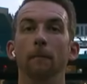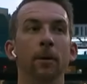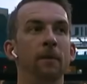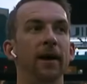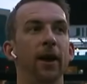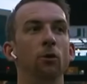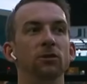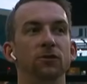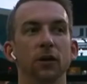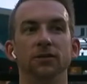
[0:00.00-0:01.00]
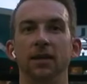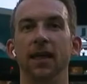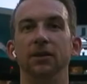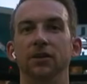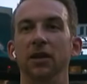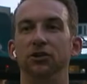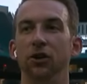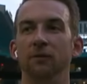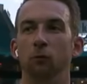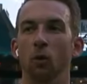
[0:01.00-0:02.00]
But, Mike, it almost feels like they
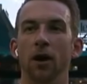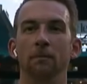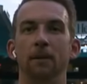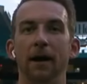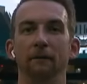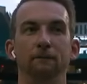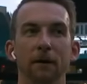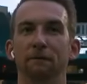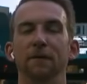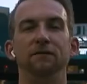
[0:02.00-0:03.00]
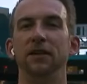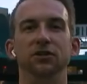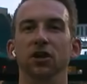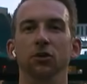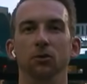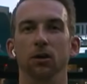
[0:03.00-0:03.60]
should have won by 52.